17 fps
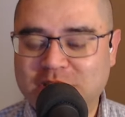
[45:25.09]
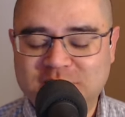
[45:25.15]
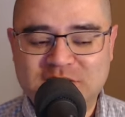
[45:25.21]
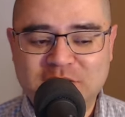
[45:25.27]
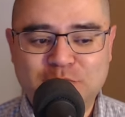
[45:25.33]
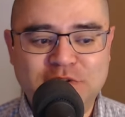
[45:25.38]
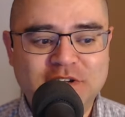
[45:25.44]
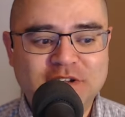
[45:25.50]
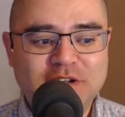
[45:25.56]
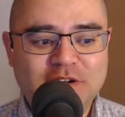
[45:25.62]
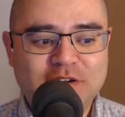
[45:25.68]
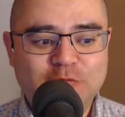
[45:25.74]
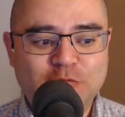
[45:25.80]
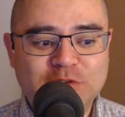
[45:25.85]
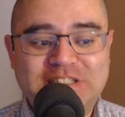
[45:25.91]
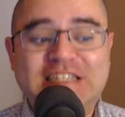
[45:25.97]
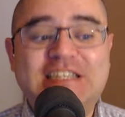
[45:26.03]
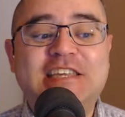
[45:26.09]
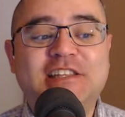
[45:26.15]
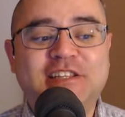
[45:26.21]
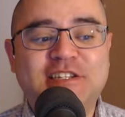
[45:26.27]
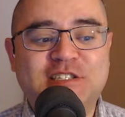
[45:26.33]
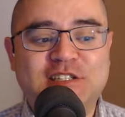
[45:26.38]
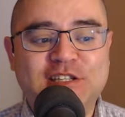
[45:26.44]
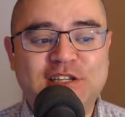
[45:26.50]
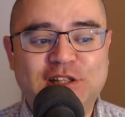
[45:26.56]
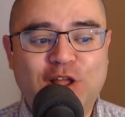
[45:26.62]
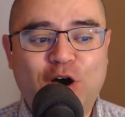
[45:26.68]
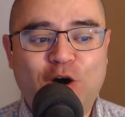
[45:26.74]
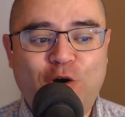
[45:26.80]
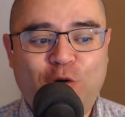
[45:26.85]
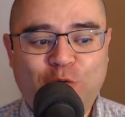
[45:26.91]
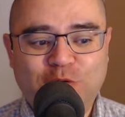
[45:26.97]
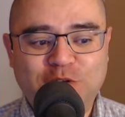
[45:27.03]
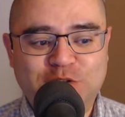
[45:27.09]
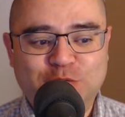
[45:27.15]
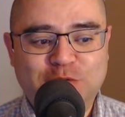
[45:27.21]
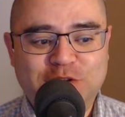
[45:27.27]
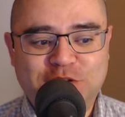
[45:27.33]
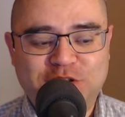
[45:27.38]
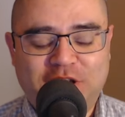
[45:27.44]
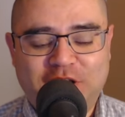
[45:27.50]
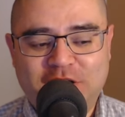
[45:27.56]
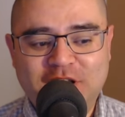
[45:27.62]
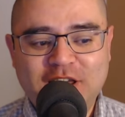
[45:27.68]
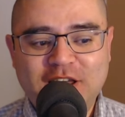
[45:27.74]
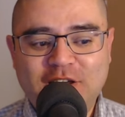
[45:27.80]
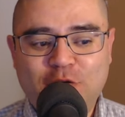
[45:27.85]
It seemed ridiculously low to reach a